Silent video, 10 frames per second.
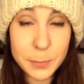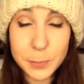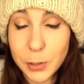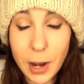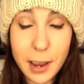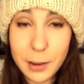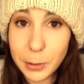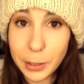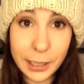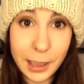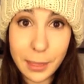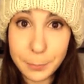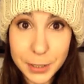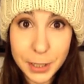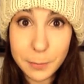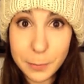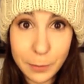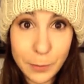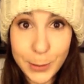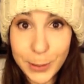subscribe and thumbs up
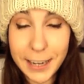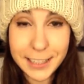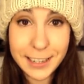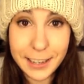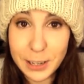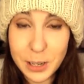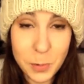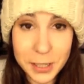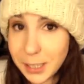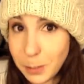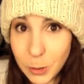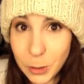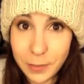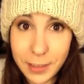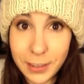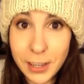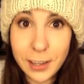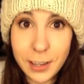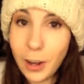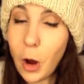if you liked it and you want to see more of
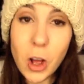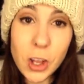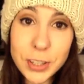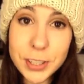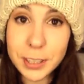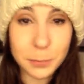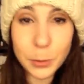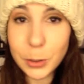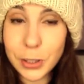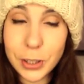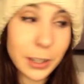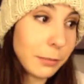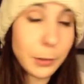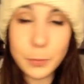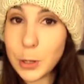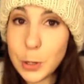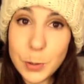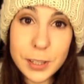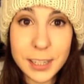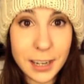hauls and more
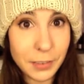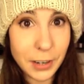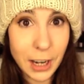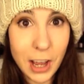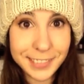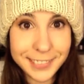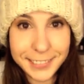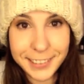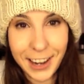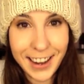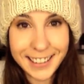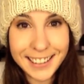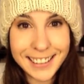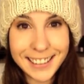reviews of stuff I got. Alright?